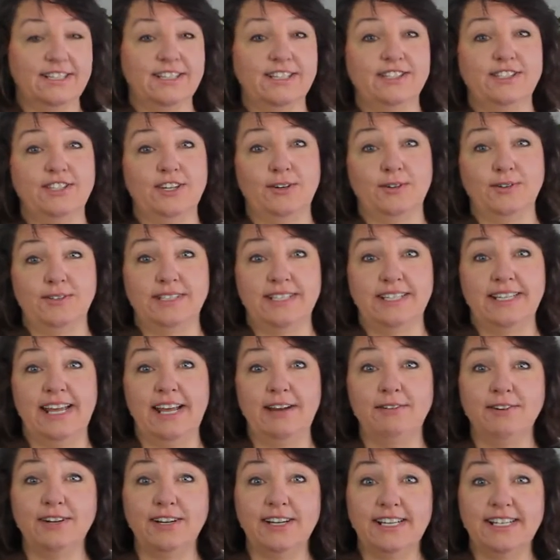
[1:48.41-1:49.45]
So
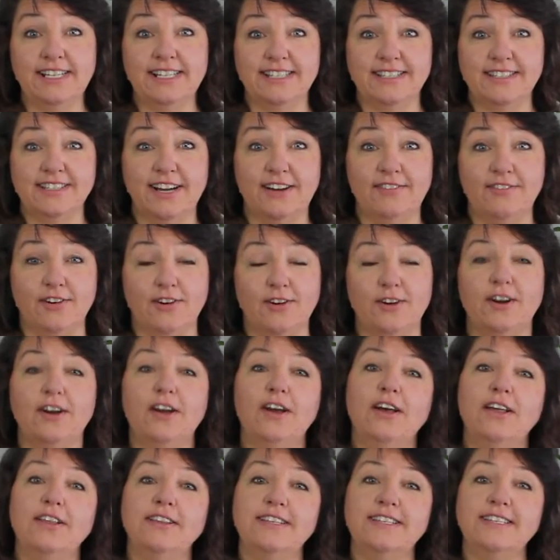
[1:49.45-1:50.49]
today we're going to discover
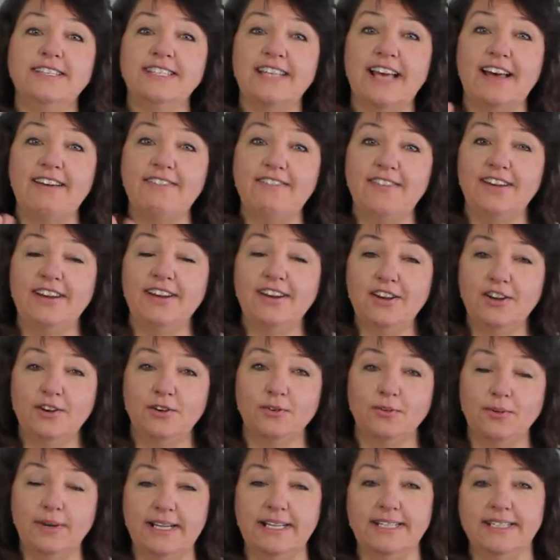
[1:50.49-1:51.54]
7
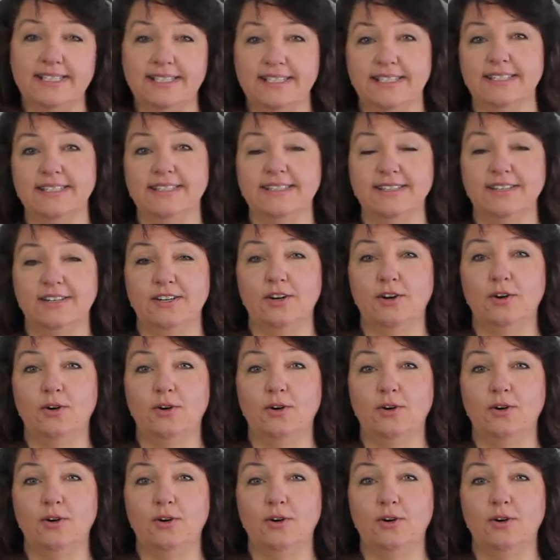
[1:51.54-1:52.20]
reasons